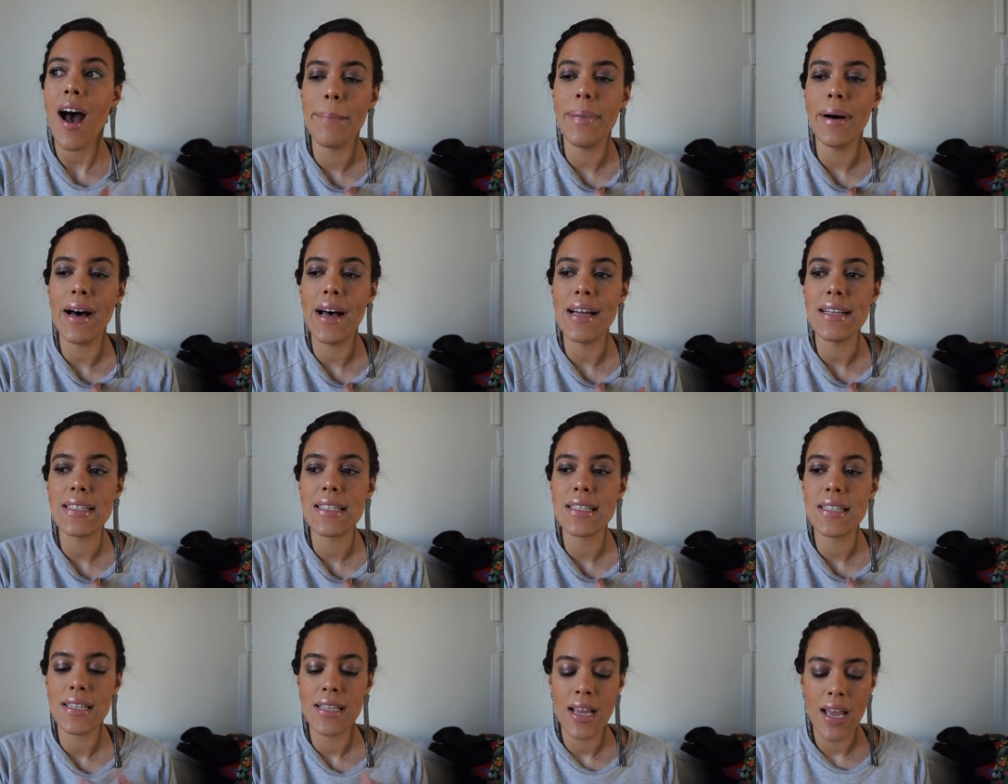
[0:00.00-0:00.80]

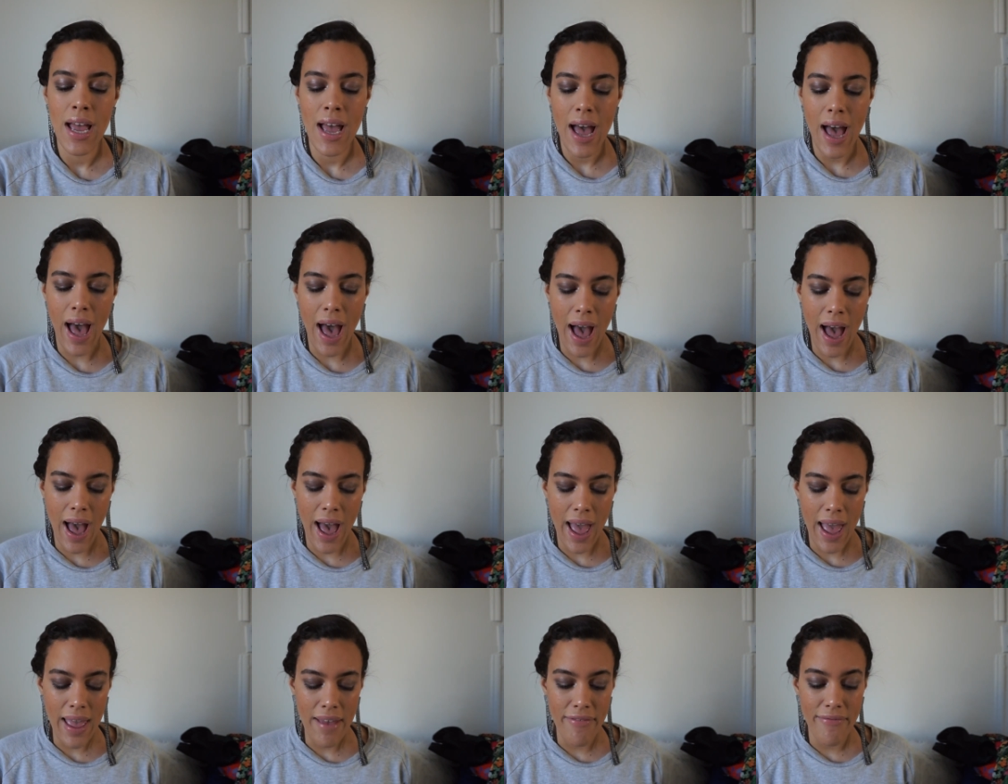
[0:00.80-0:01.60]
But
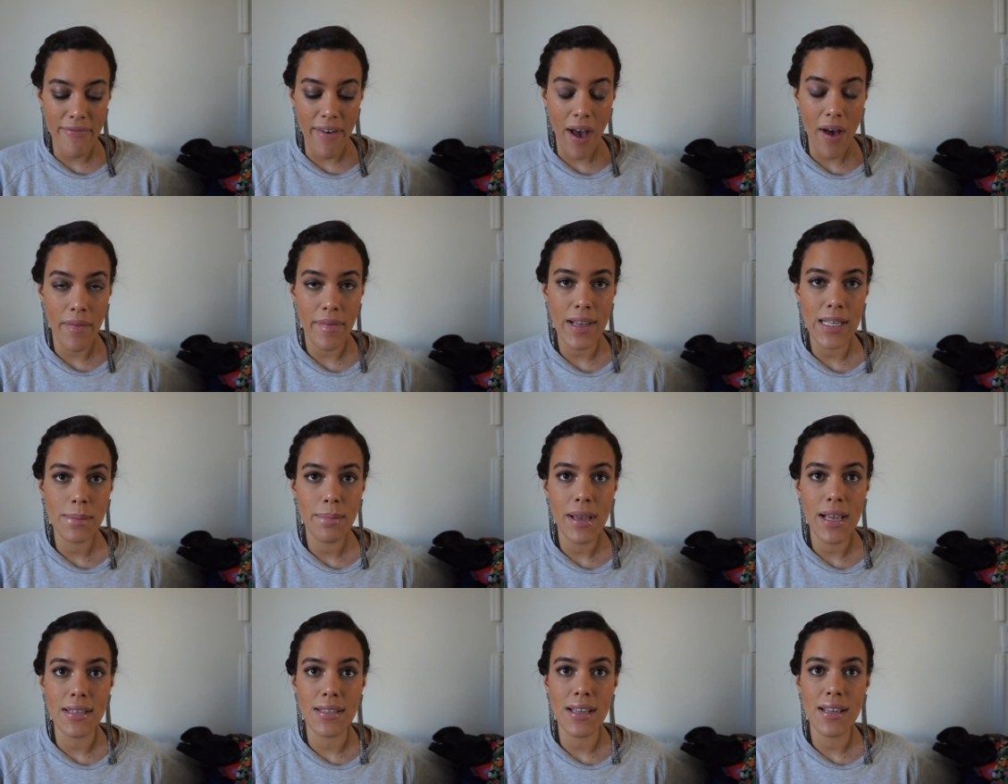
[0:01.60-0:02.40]
I found these
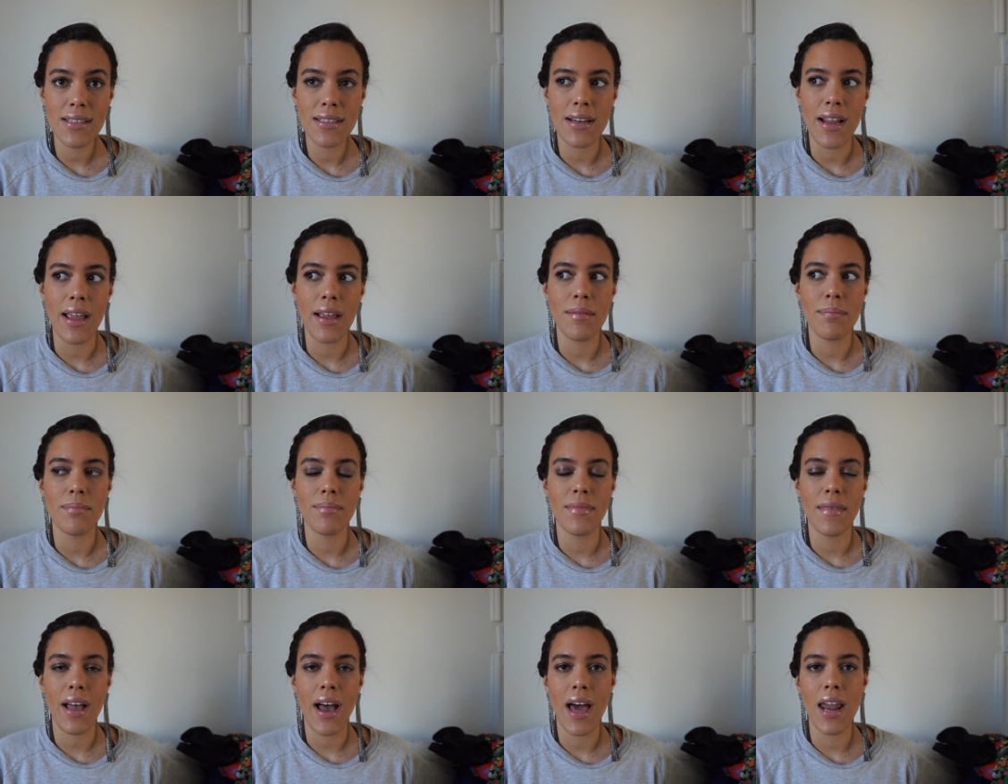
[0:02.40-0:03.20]
pieces and I
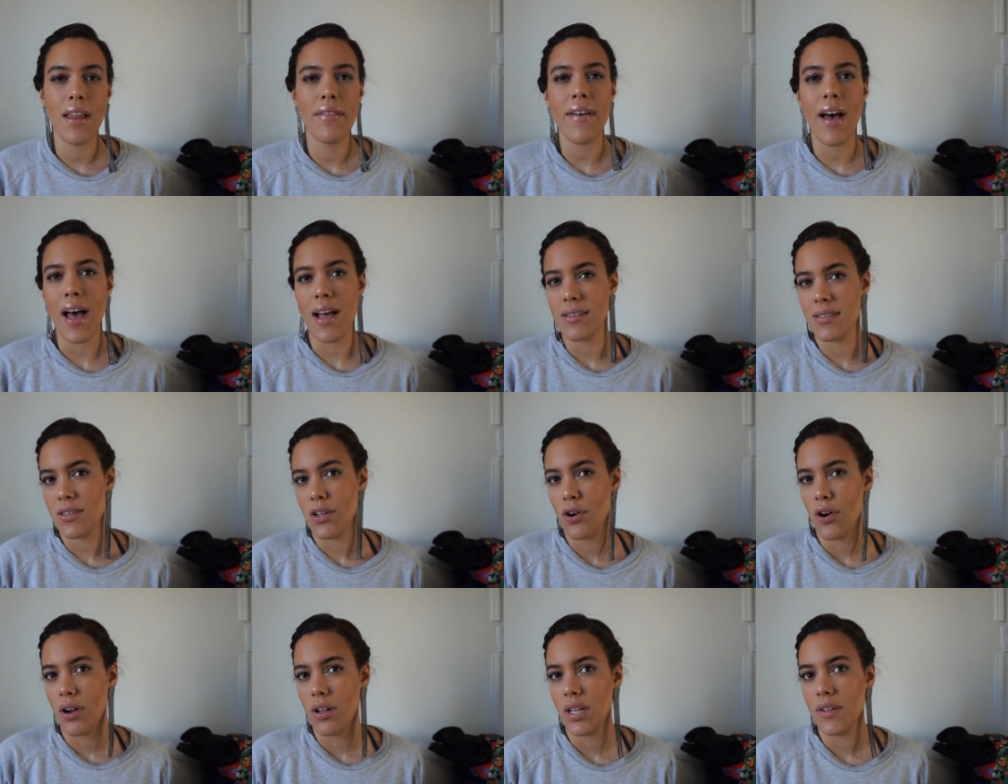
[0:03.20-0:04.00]
kind of asked
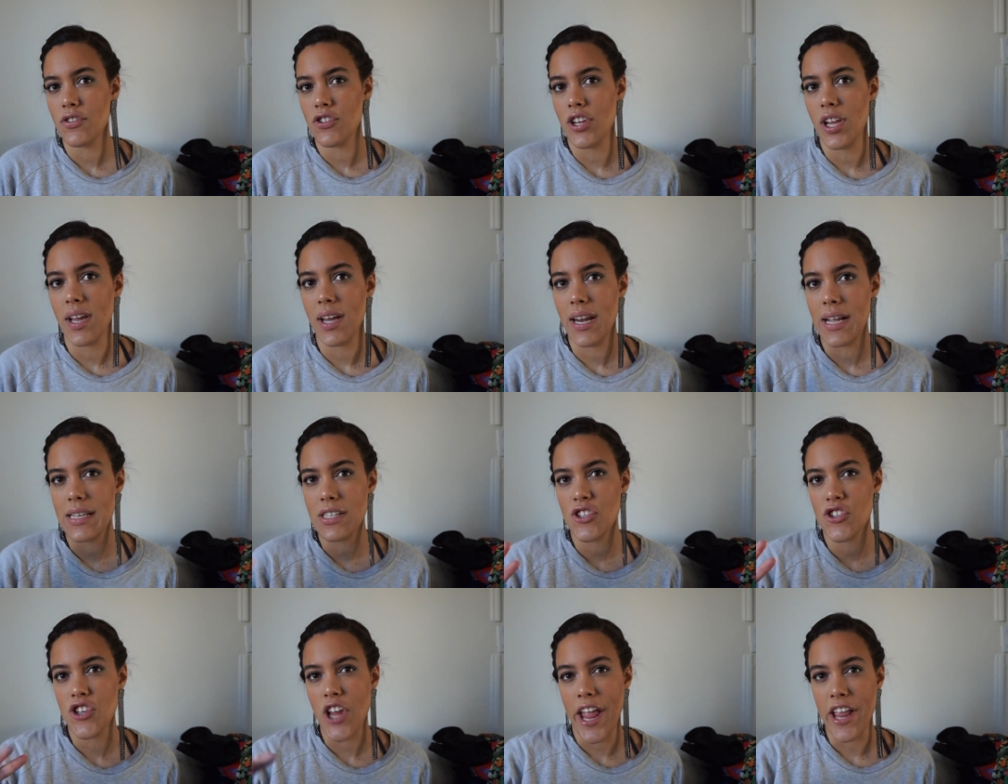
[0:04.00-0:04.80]
the girl if she could
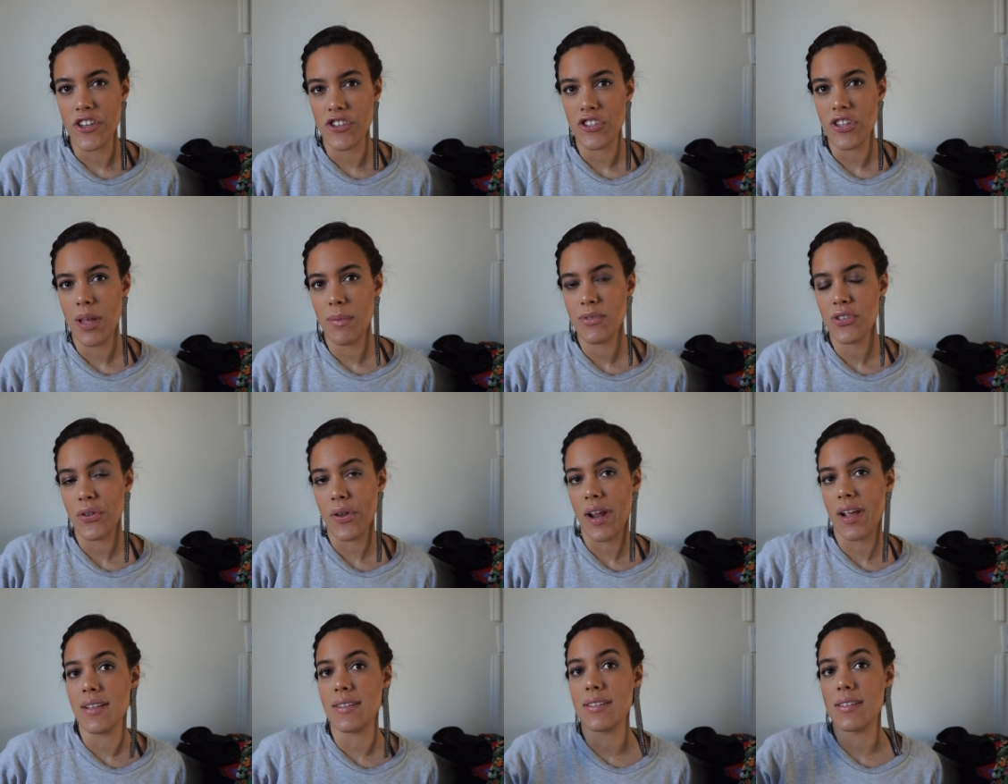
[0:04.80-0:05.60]
exchange them so
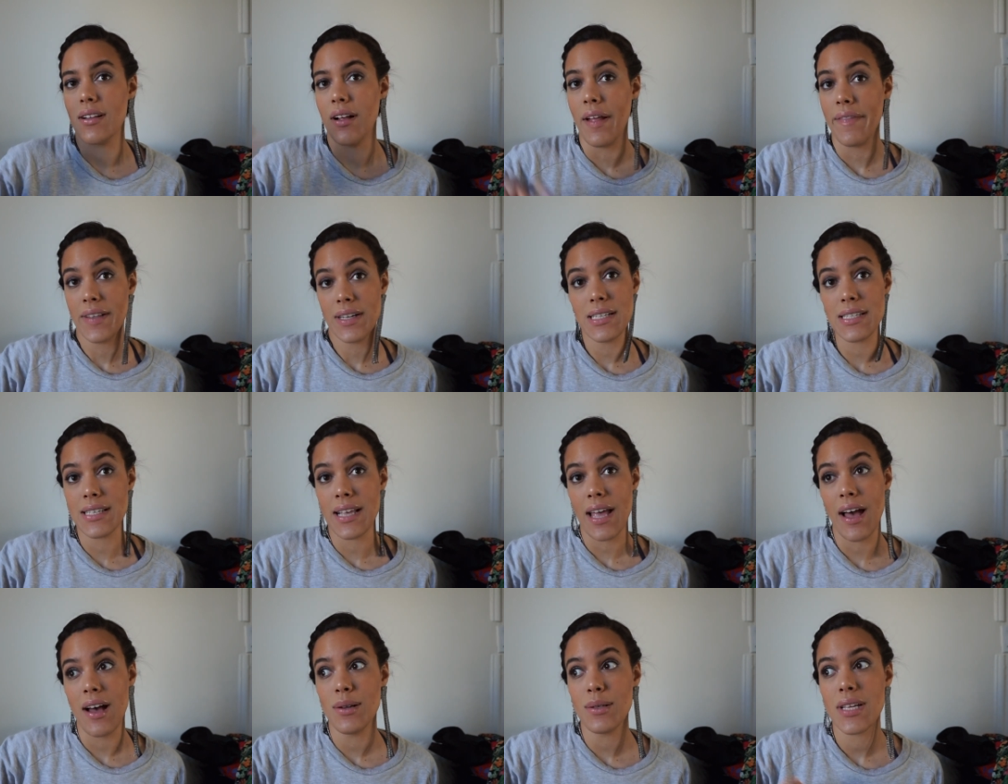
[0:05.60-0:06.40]
that I could still get the
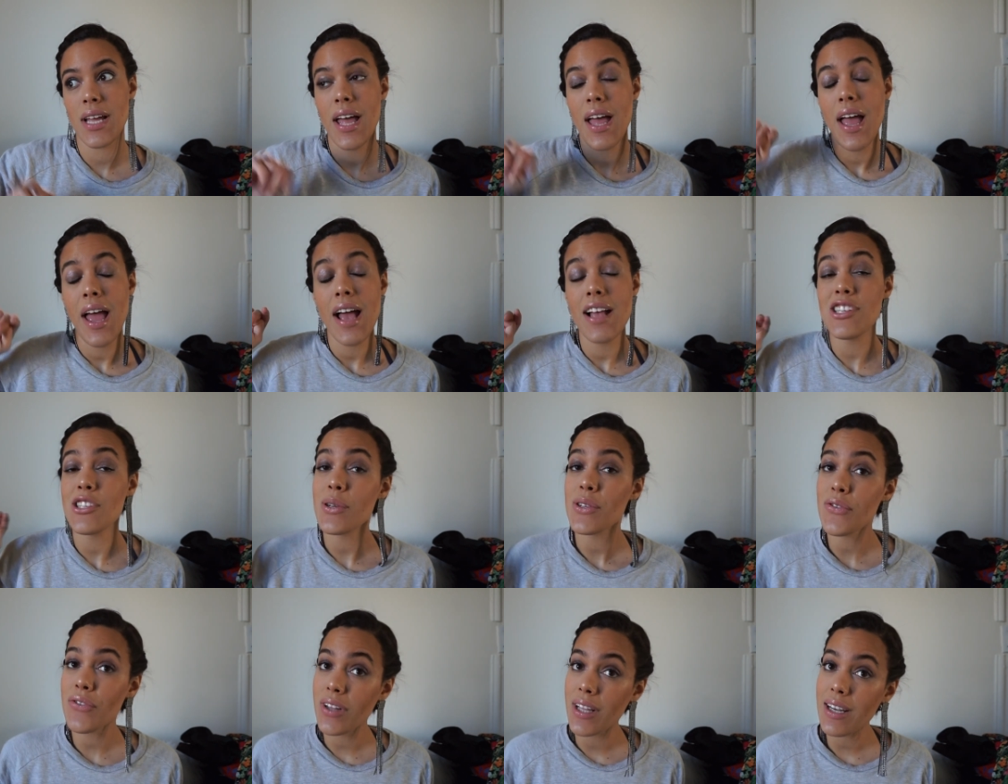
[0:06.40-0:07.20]
discount. And she
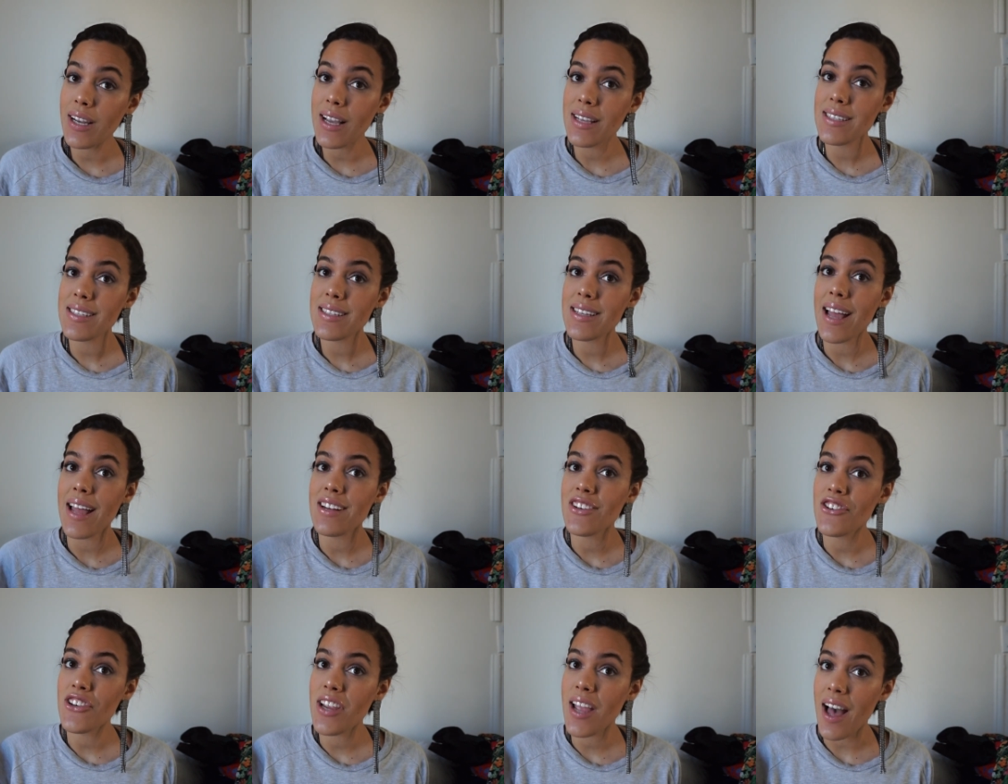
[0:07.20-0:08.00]
was really nice
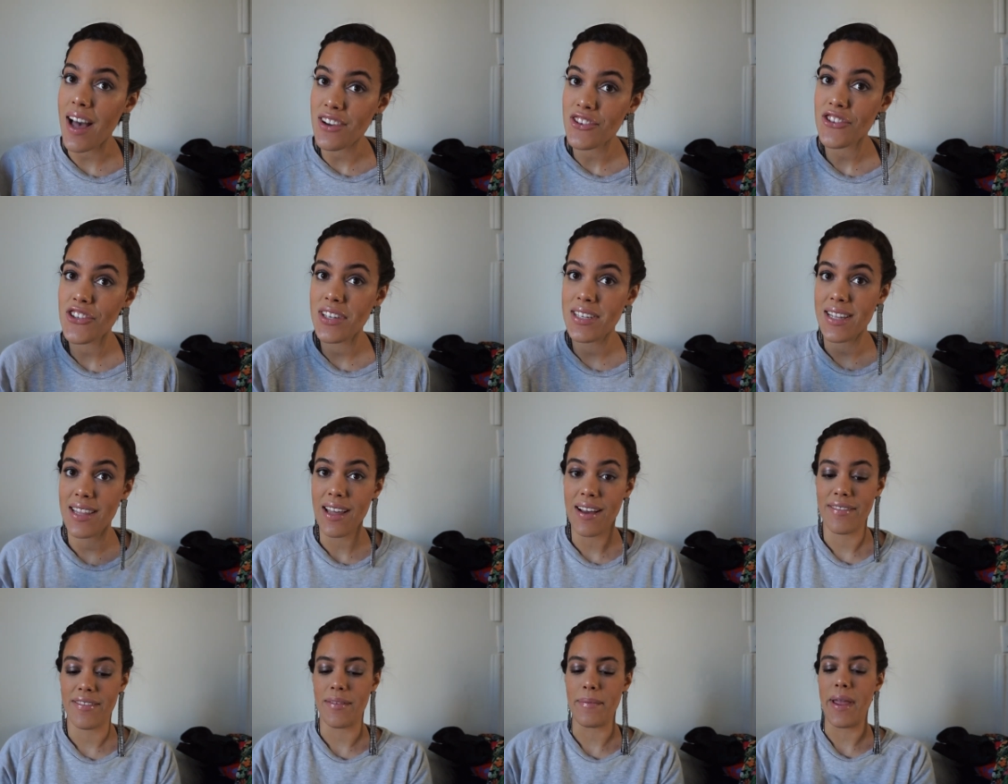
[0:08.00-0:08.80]
and she actually did
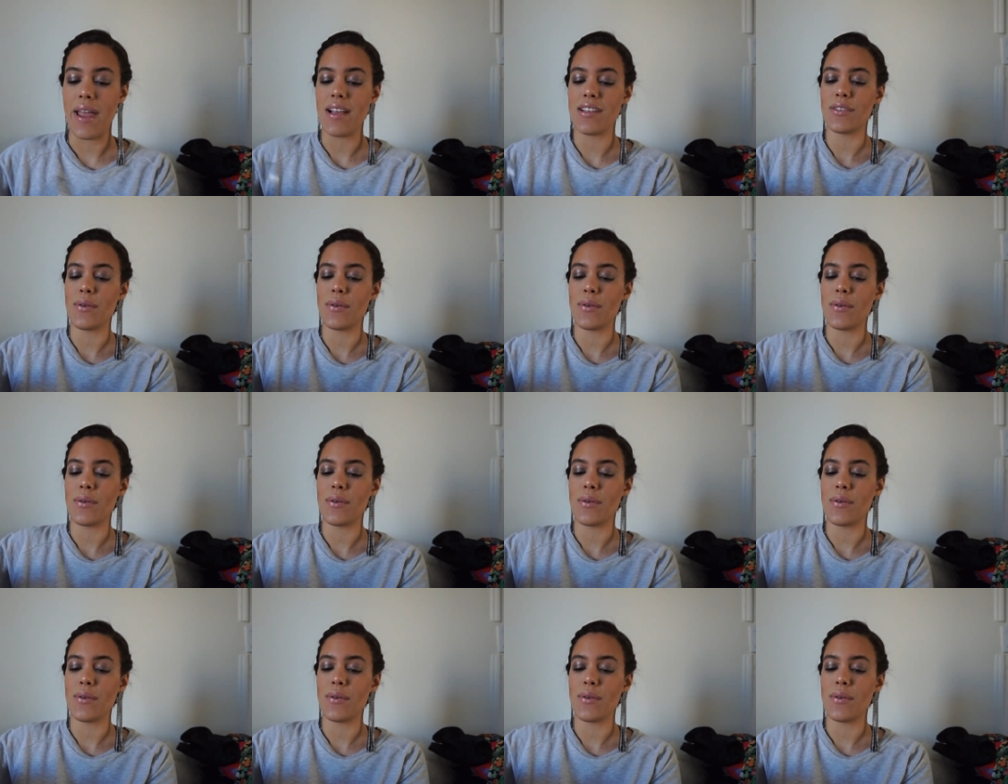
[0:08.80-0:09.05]
that for me.